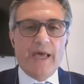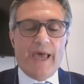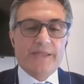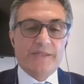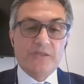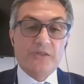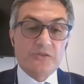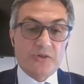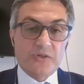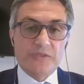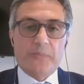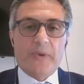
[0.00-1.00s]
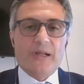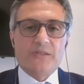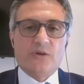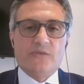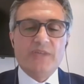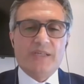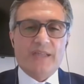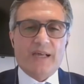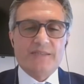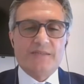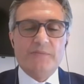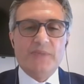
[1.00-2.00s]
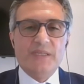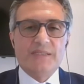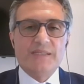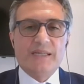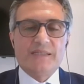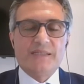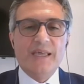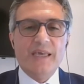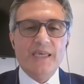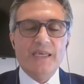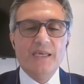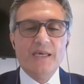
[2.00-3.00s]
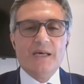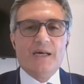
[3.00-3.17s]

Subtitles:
and the third part of the attacks means that they